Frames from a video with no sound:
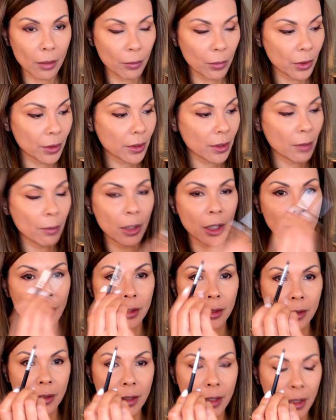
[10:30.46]
put some on
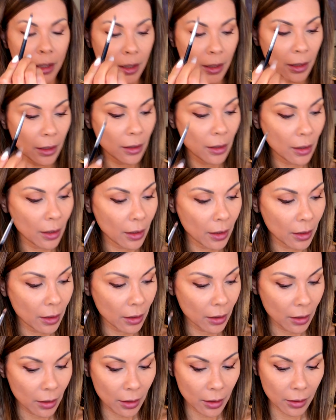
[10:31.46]
the skinny
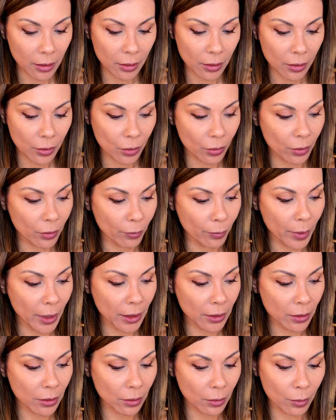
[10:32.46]
sort of
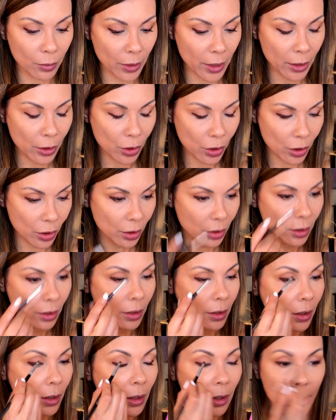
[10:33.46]
pencil brush,
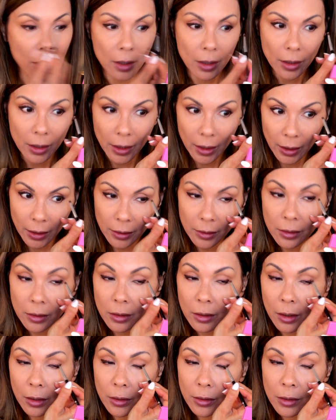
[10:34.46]
and
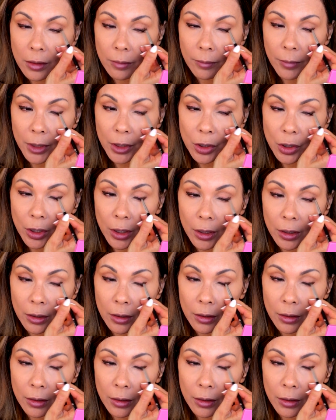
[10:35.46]
start smudging.